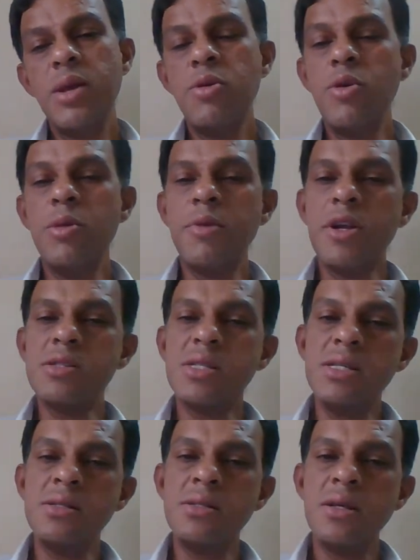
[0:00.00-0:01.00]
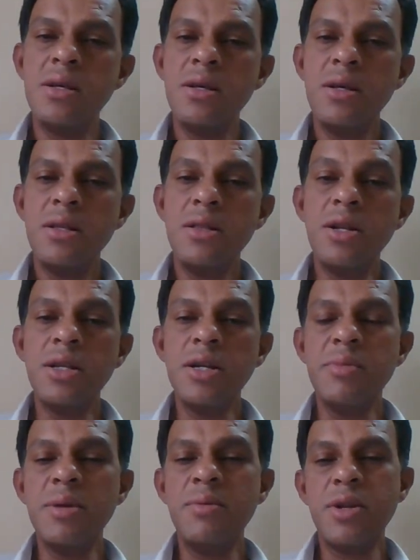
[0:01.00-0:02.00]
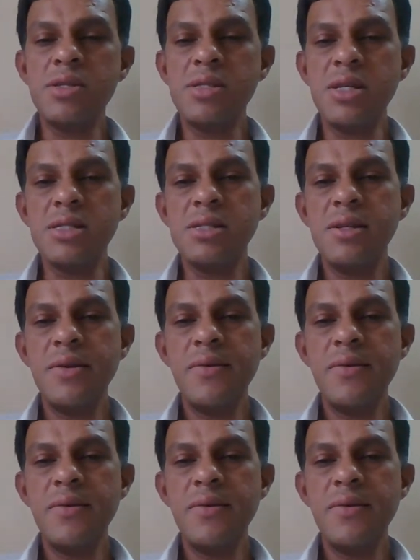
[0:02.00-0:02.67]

whole process, the treatment process.